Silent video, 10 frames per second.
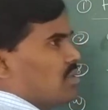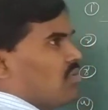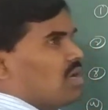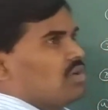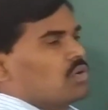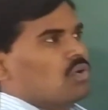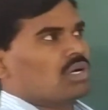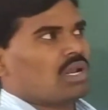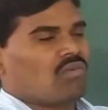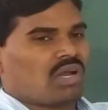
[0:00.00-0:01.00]
The
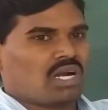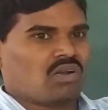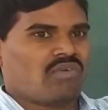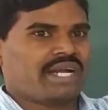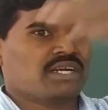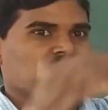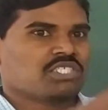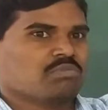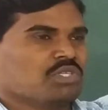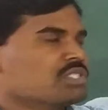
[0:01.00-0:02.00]
total worldwide
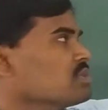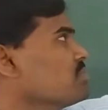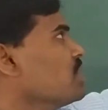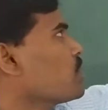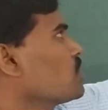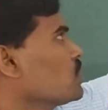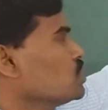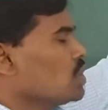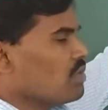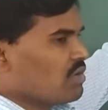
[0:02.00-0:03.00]
distribution of the
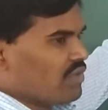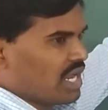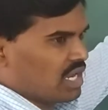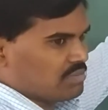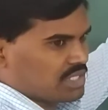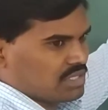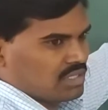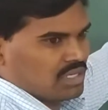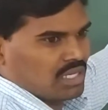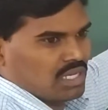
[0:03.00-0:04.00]
Protozoan
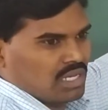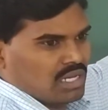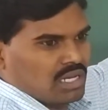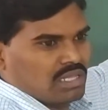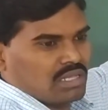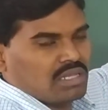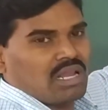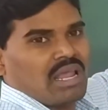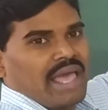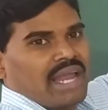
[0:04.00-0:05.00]
phylums. Then
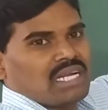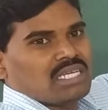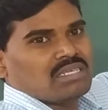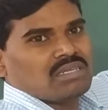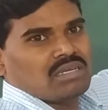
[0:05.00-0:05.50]
the land,